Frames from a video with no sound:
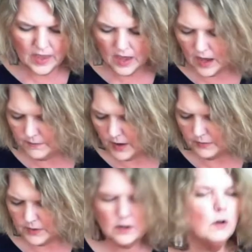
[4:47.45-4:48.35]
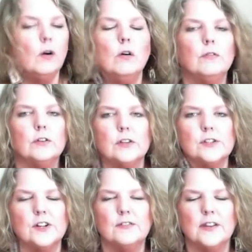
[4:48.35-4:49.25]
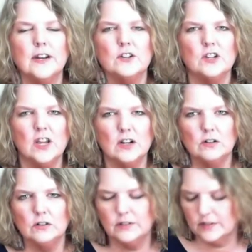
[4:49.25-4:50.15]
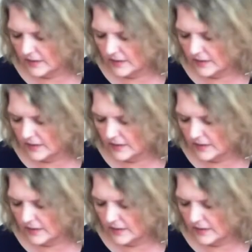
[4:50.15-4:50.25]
I'm going to go over the stuff that I channeled